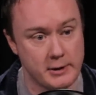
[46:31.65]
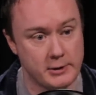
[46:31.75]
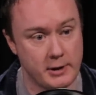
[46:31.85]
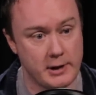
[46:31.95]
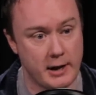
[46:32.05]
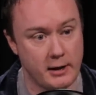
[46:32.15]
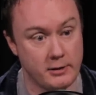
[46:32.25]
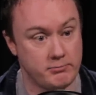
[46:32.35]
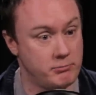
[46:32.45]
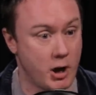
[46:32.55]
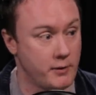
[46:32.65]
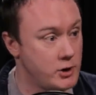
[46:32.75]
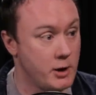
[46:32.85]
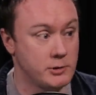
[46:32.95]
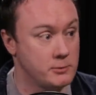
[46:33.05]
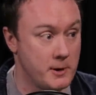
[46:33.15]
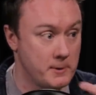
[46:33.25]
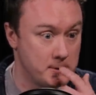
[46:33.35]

So yeah, and live shows as well.